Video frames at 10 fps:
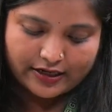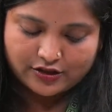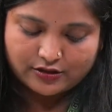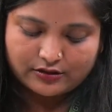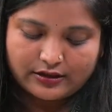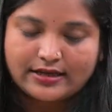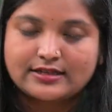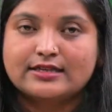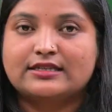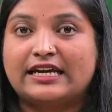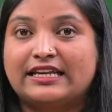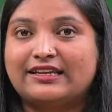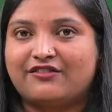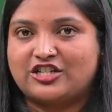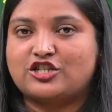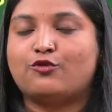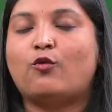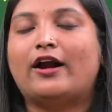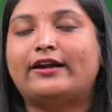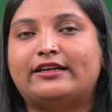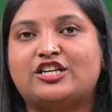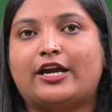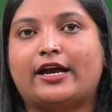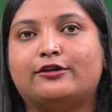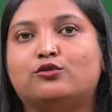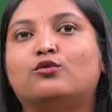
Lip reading: Crisis intervention, what she can do,